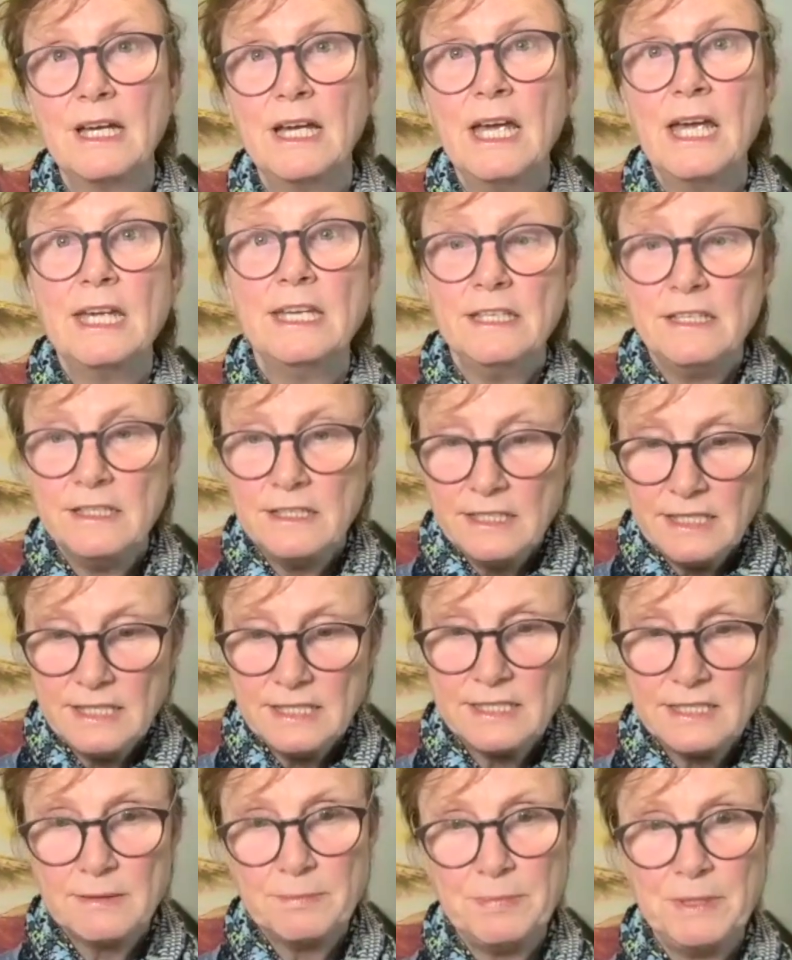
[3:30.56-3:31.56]
You
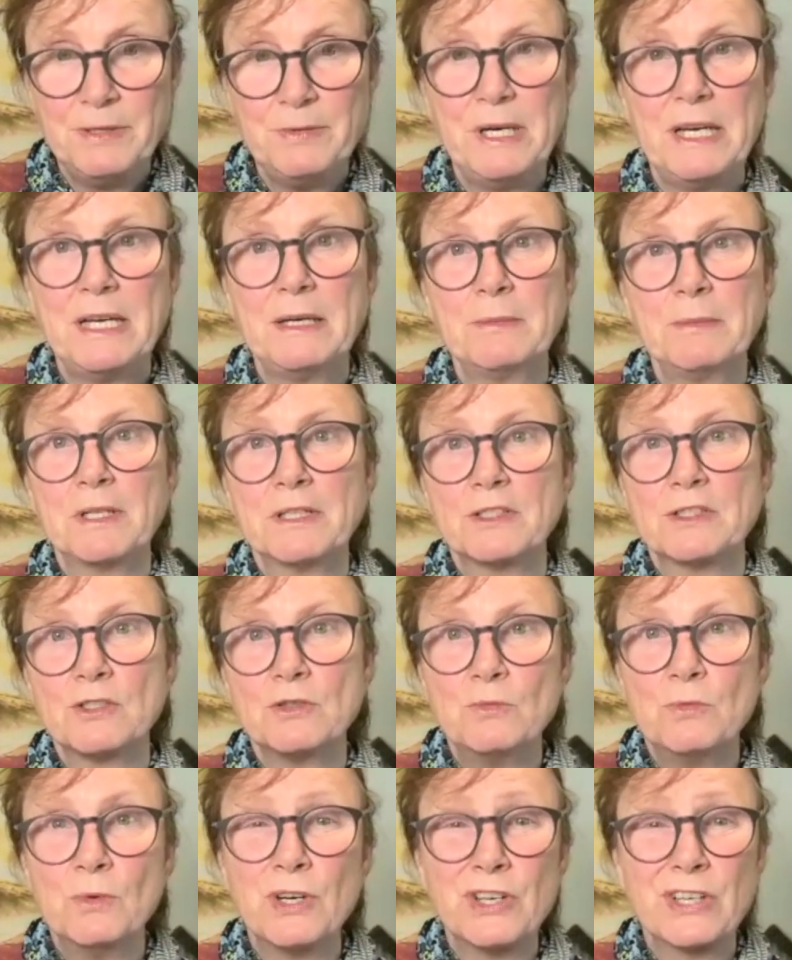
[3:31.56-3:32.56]
need to be able to
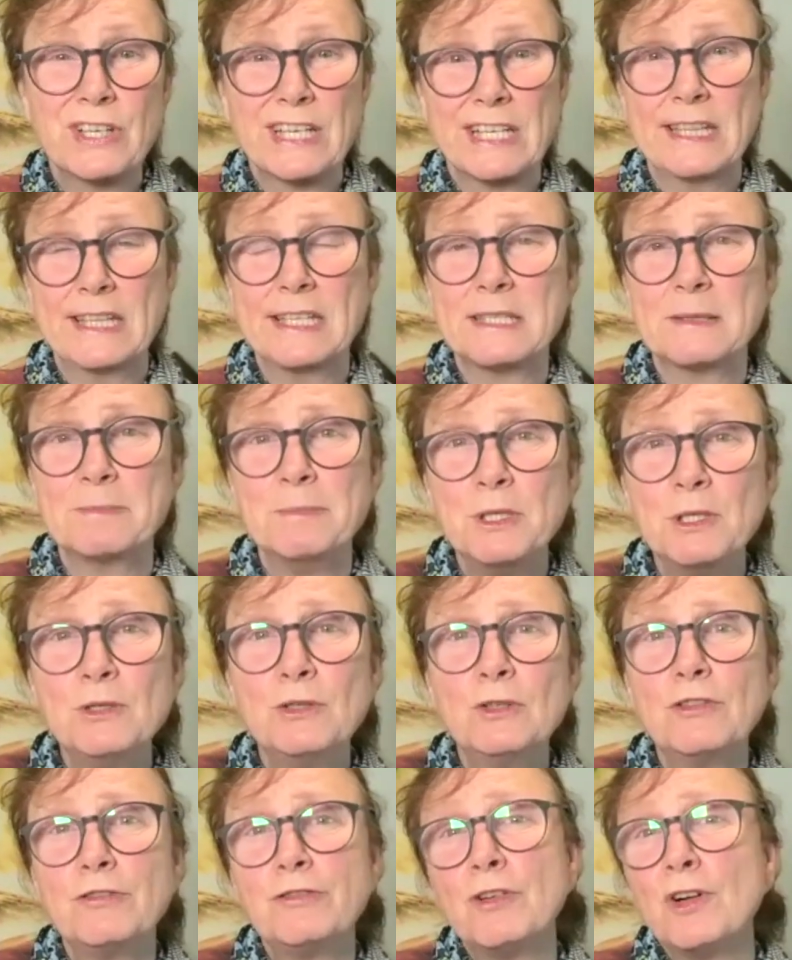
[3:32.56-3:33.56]
work in this
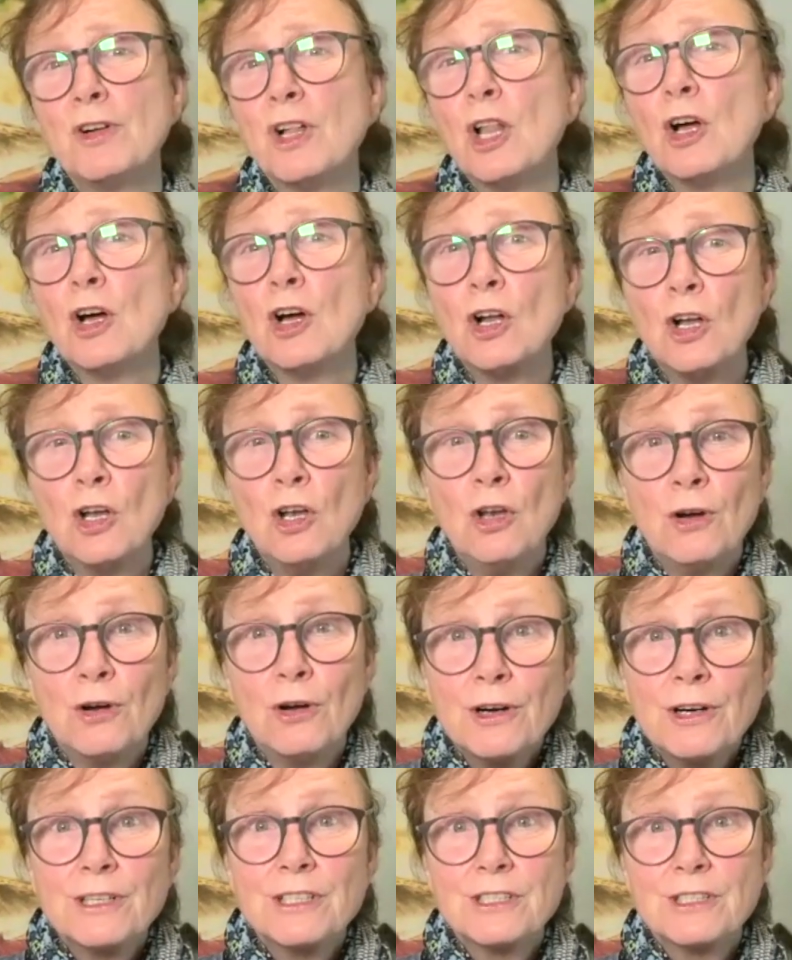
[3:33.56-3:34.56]
beautiful,
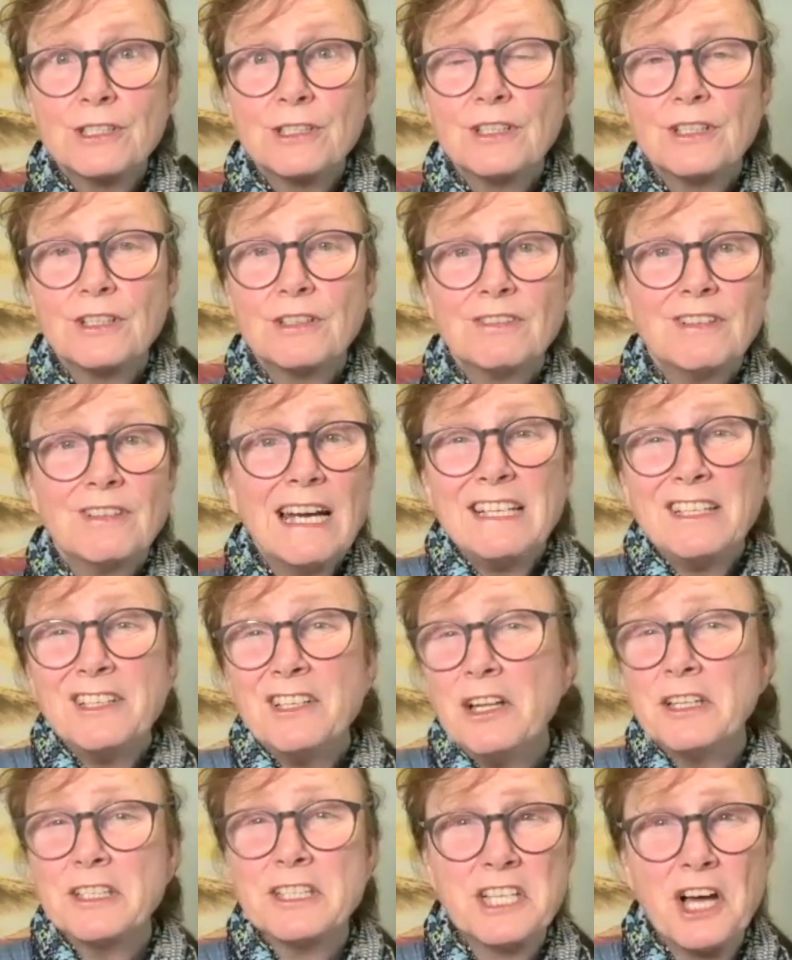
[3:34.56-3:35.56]
alert, right?
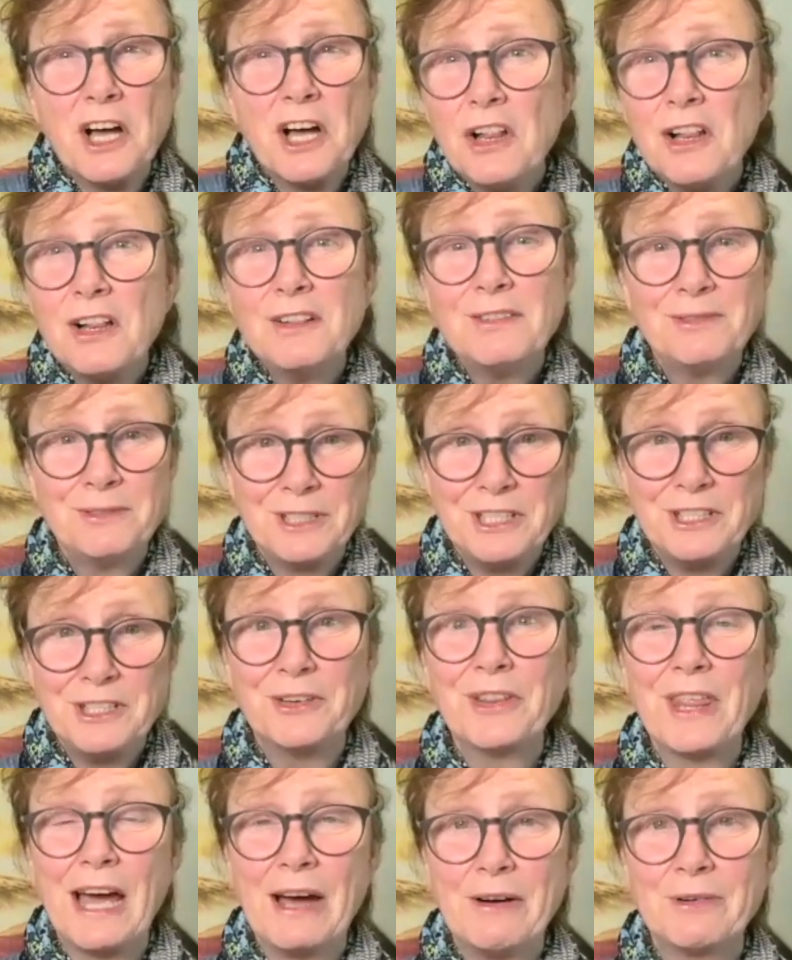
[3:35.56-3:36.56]
Not dull. We know
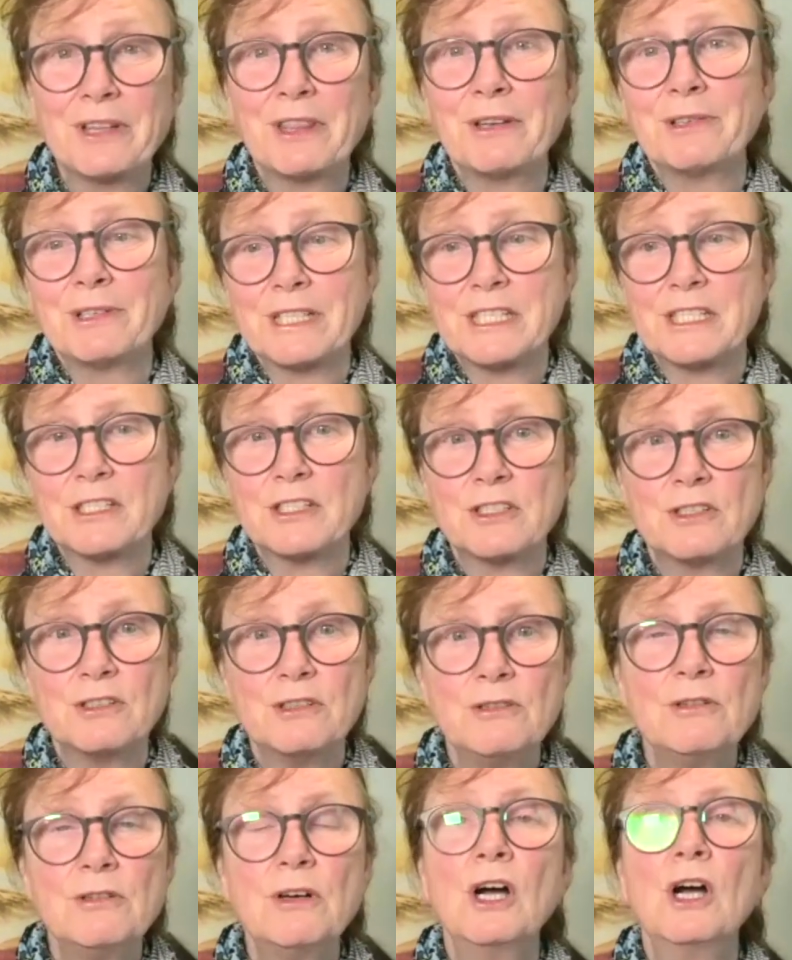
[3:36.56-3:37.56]
that with horses
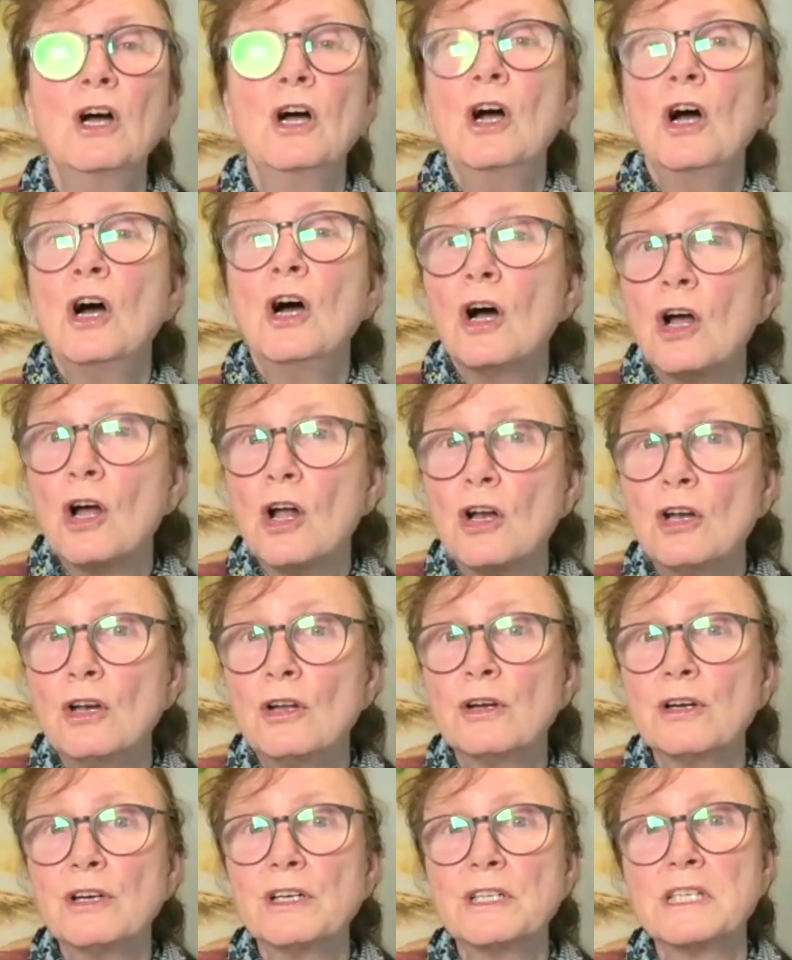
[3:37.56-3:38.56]
too.
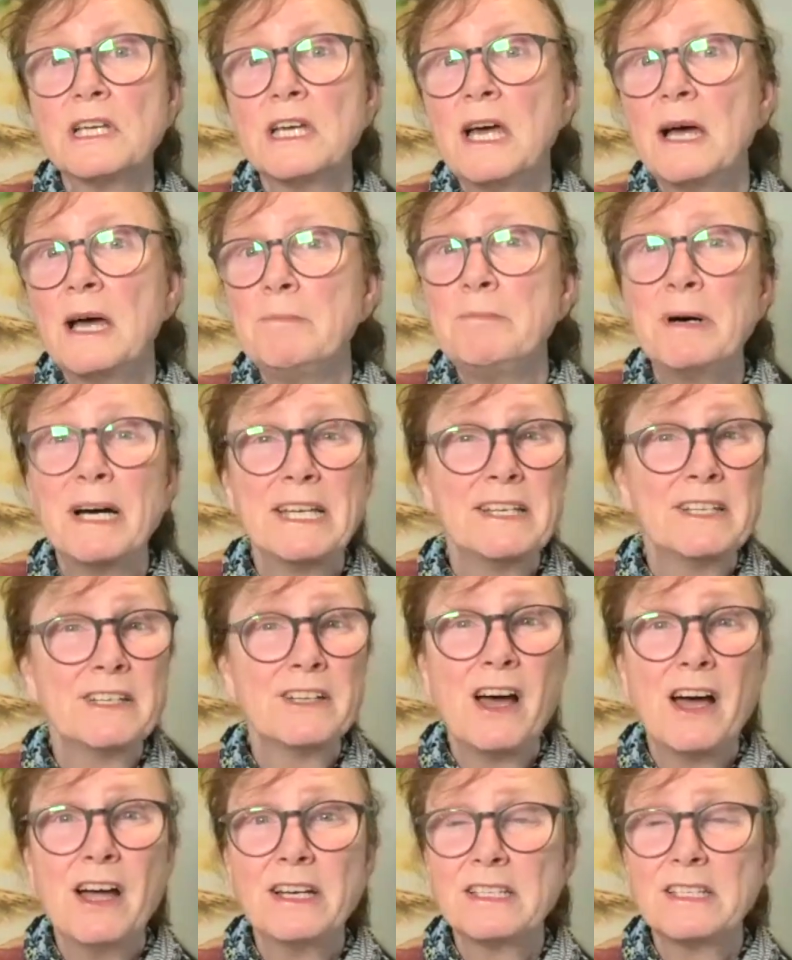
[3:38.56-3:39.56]
Alert, but
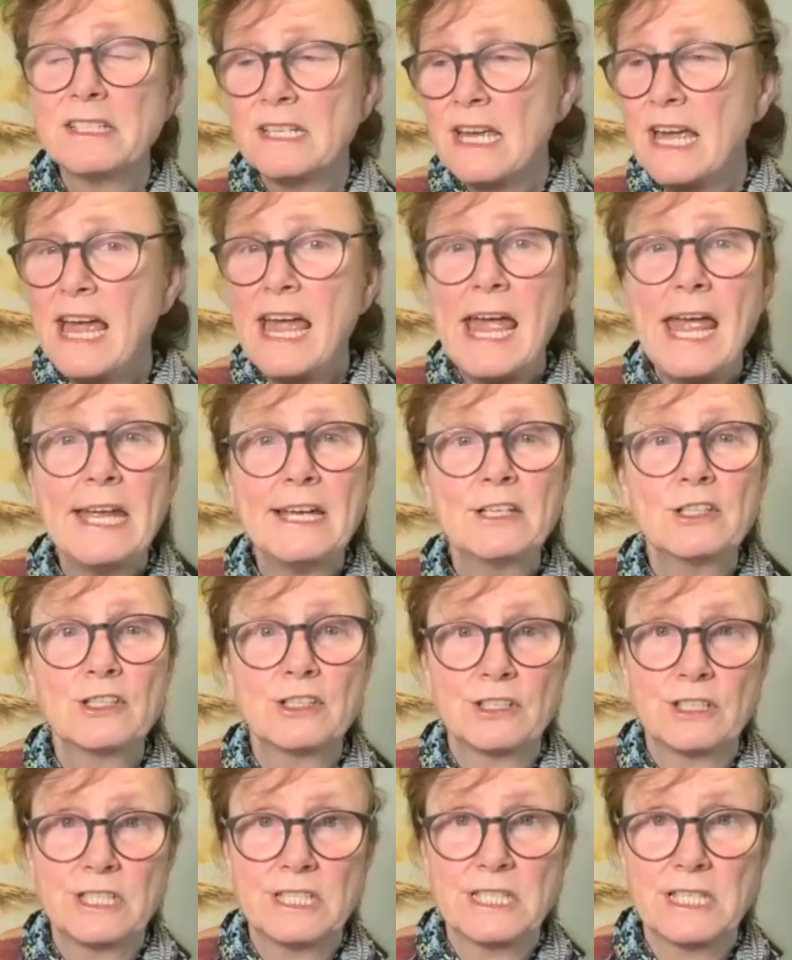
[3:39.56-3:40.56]
not
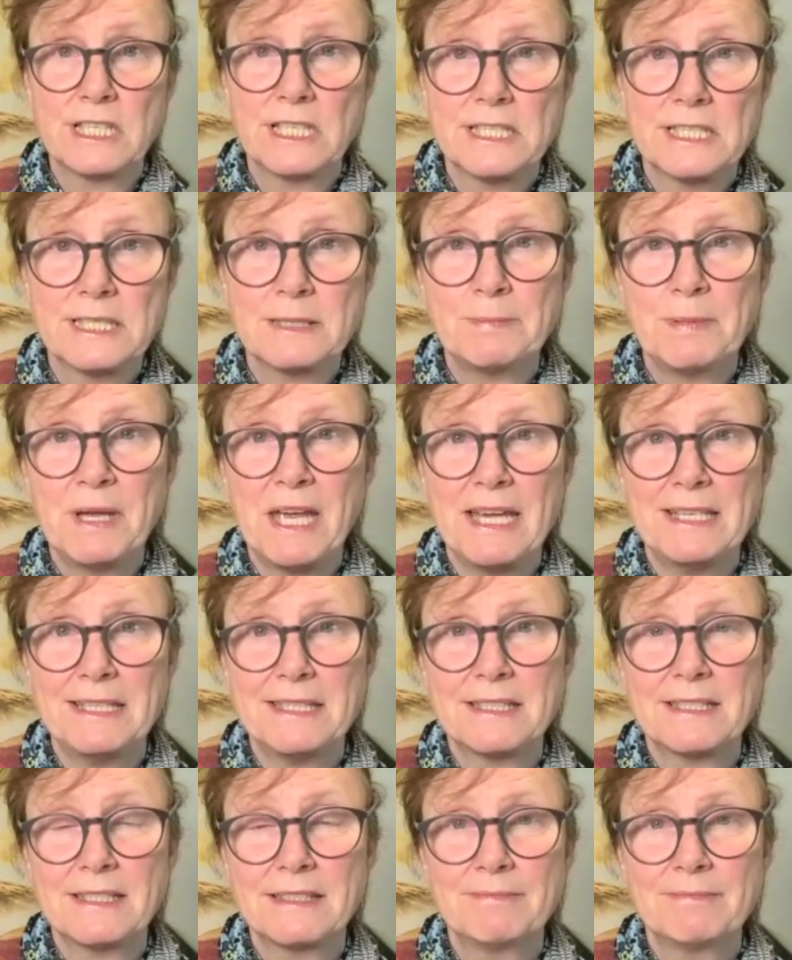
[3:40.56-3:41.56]
anxious space.